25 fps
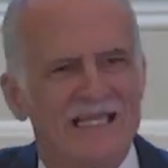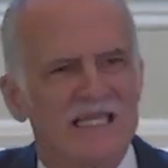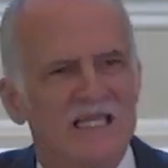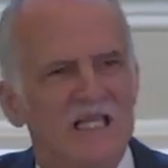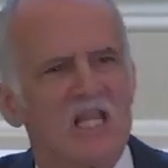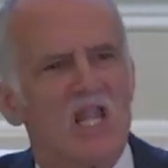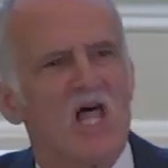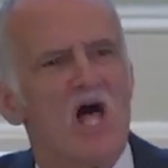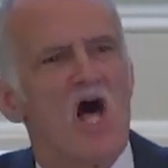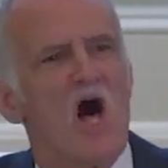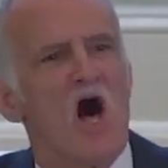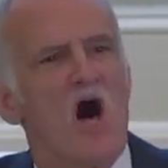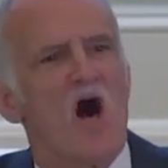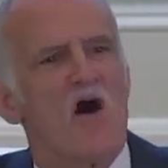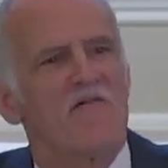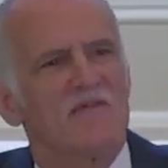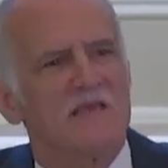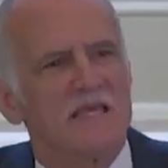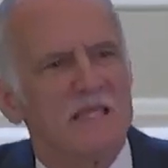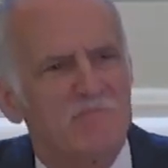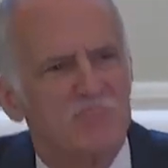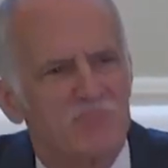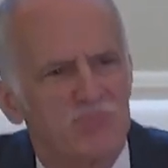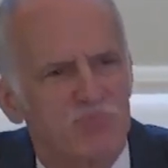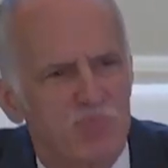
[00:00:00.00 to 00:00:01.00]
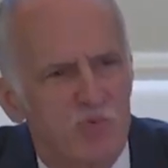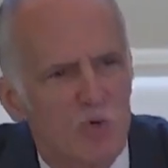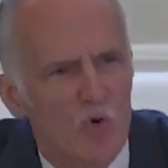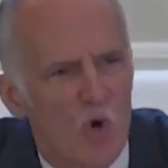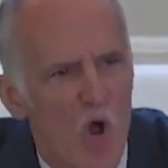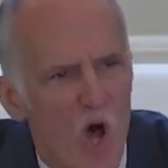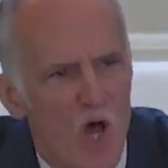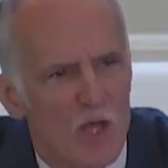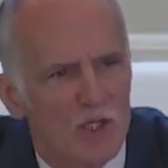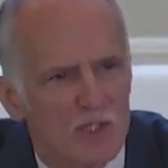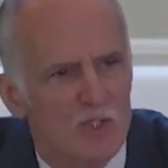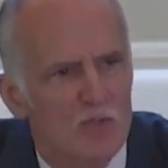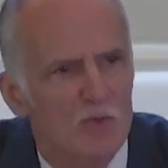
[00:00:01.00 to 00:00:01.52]
In love, He
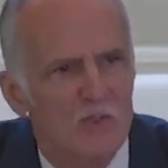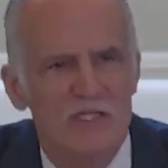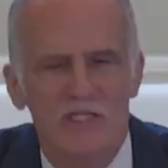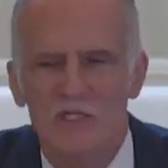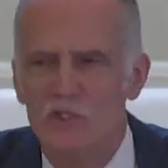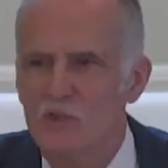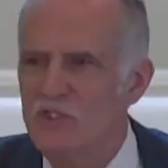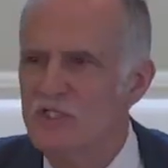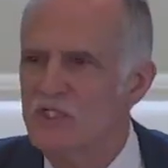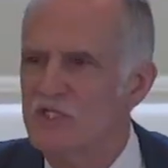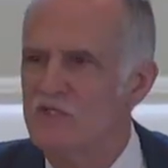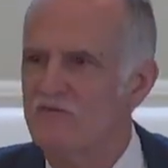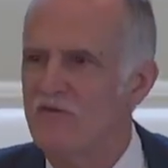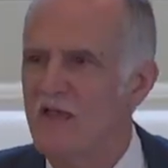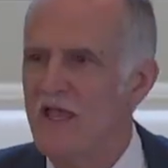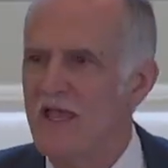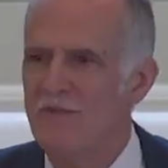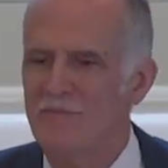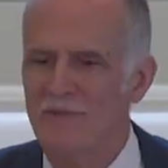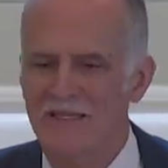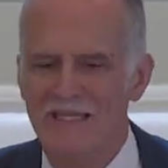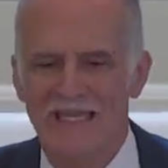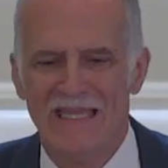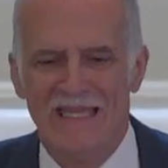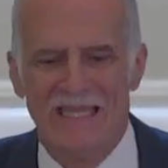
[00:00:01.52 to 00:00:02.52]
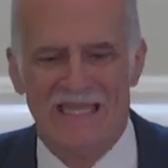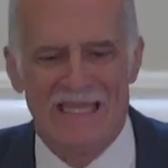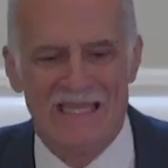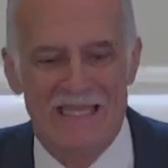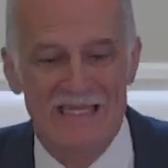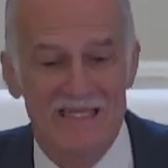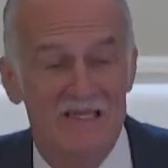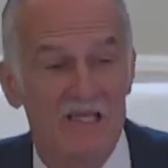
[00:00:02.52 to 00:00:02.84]
brought you into His family.